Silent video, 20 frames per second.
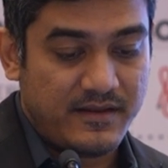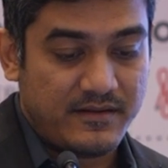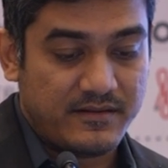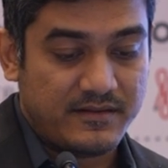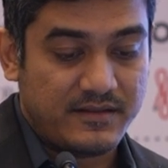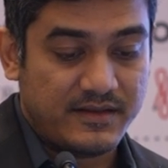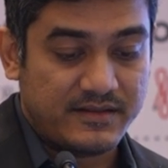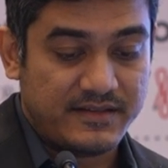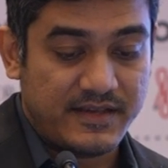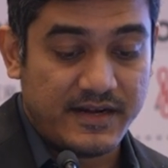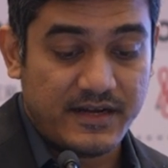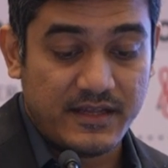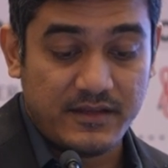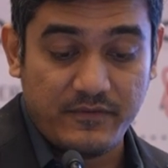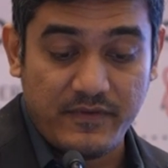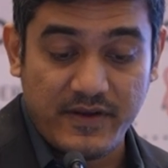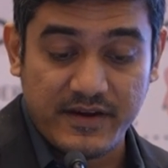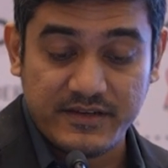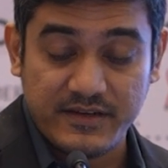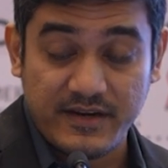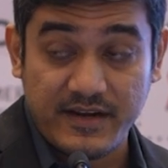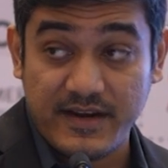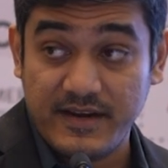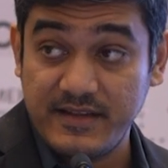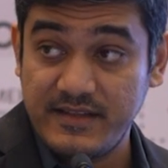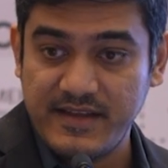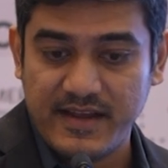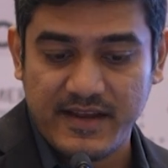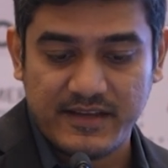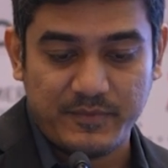the satisfaction
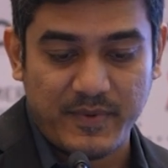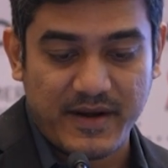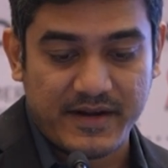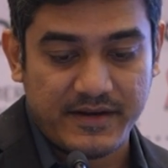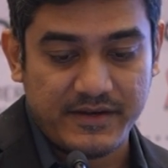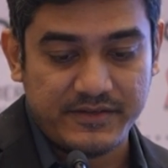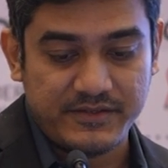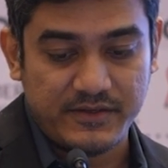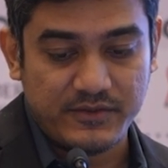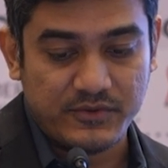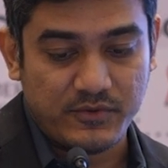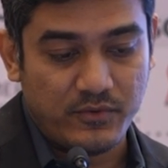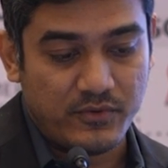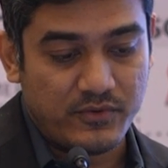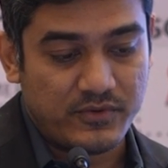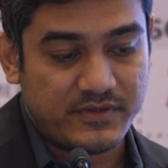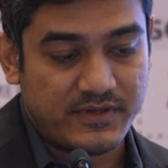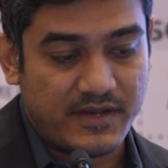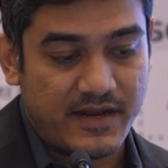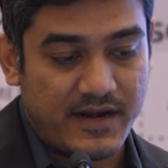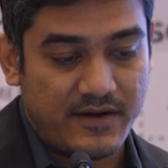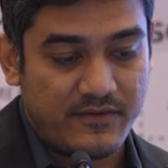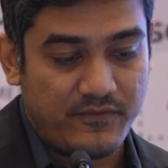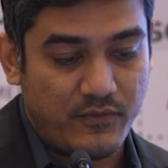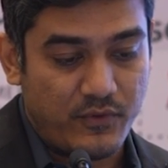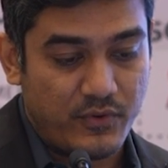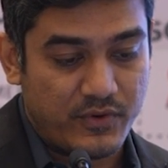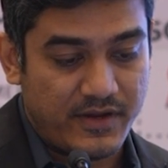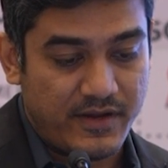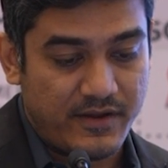and the expectation scores at
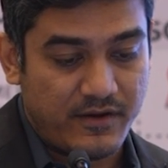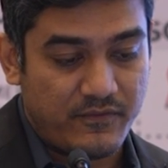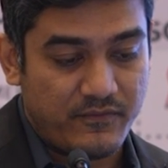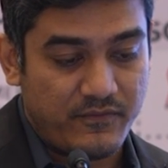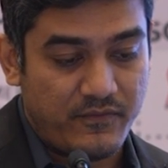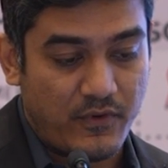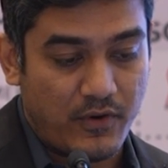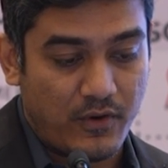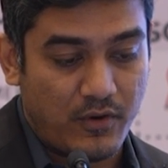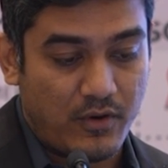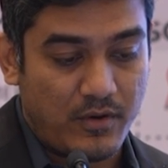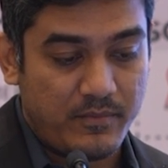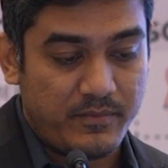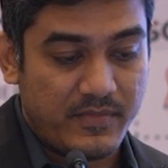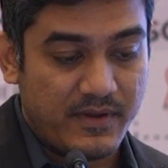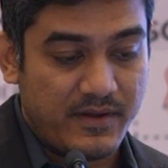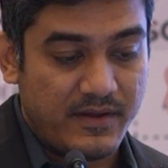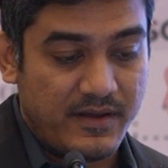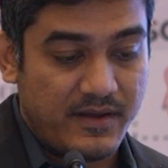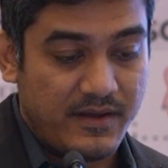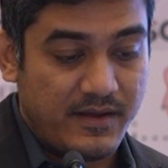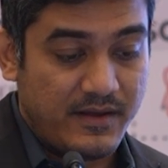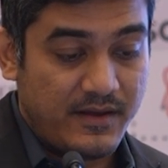4-year of follow-up